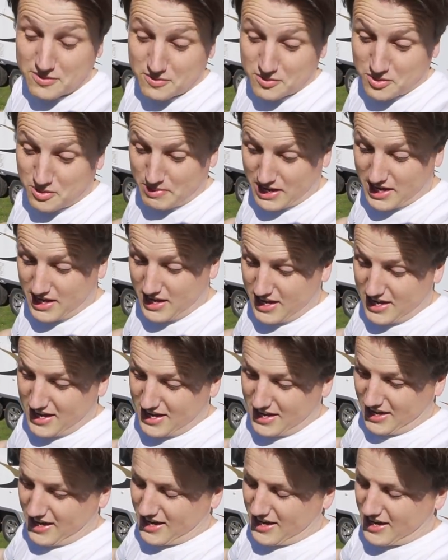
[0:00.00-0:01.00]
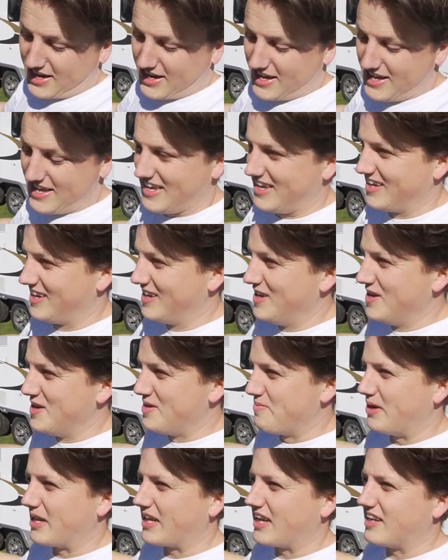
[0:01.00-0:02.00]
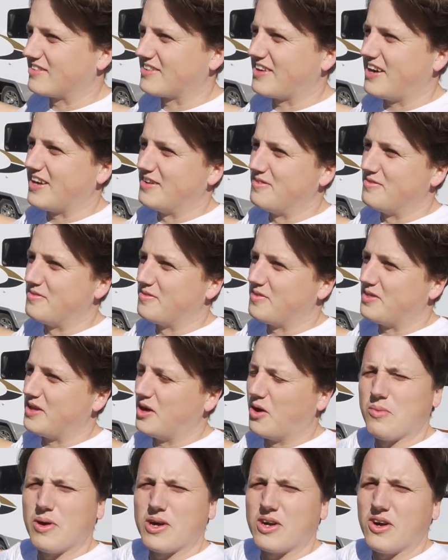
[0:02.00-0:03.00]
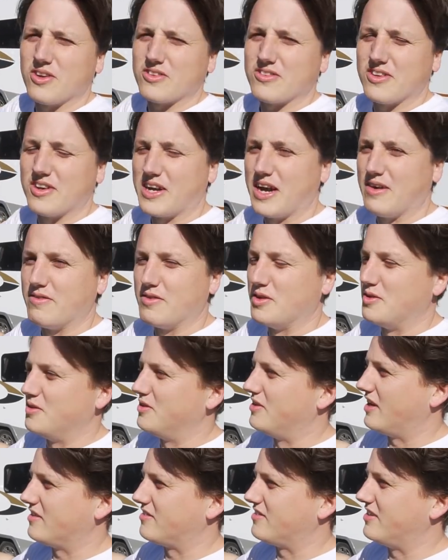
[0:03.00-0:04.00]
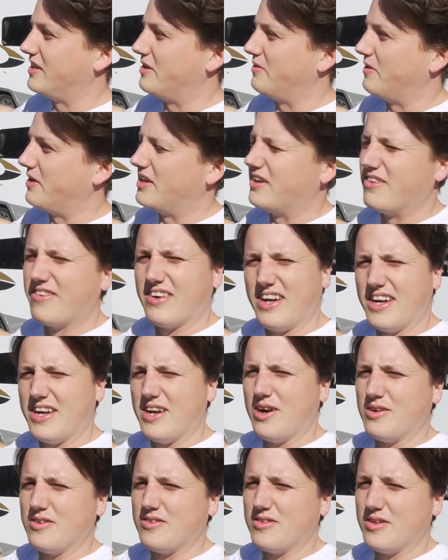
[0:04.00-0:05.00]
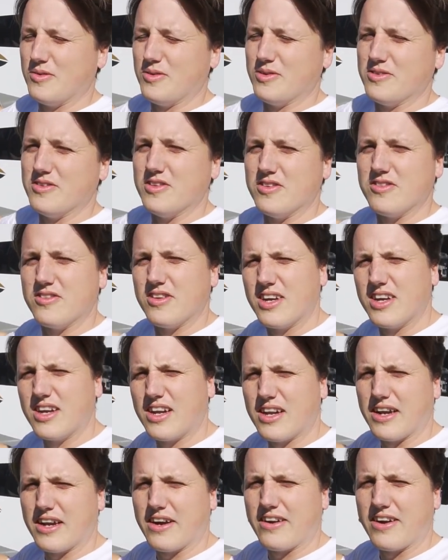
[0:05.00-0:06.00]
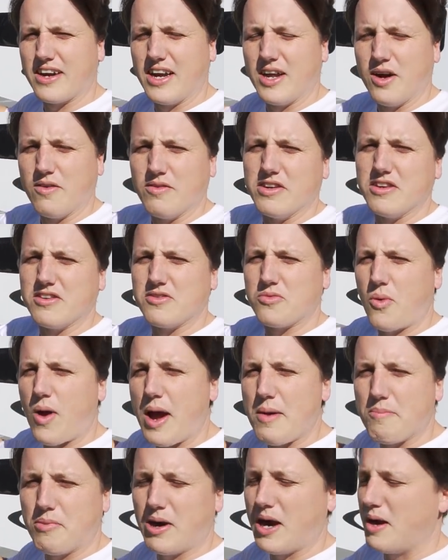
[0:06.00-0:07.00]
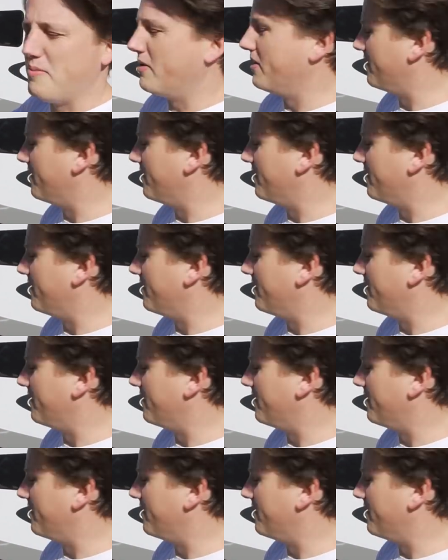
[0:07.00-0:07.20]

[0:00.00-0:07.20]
it for me, but it gets kind of, the old one got so covered in dust anyway, you didn't really notice it. It wasn't this glaringly obvious white pipe